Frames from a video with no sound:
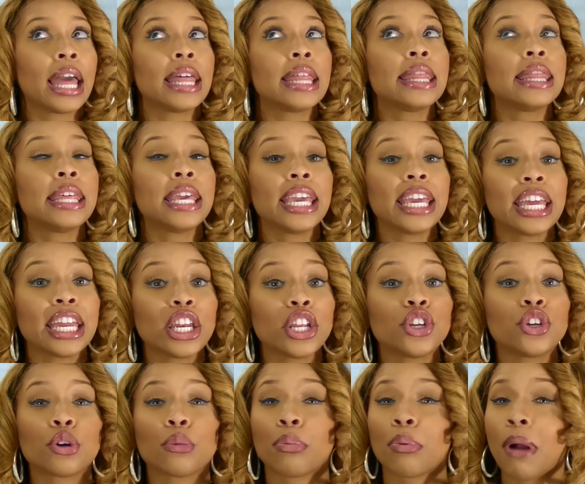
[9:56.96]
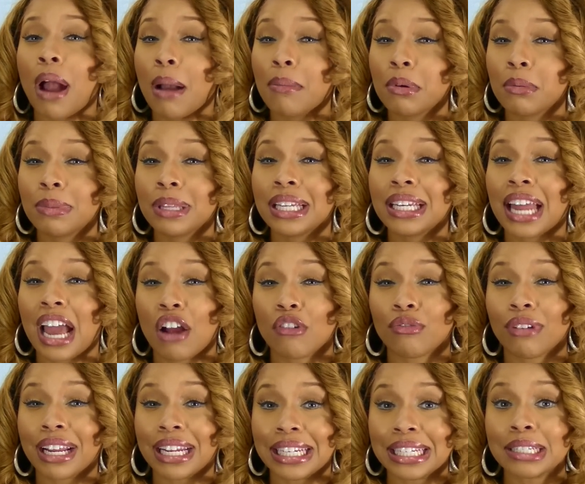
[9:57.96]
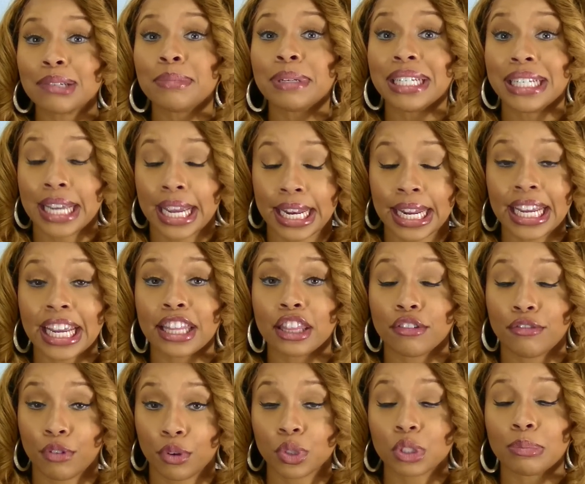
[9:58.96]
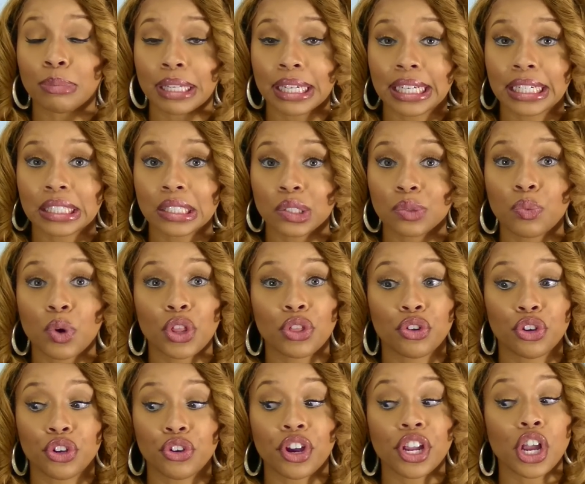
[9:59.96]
then you're probably not ready to be dating in the first place, whether you're a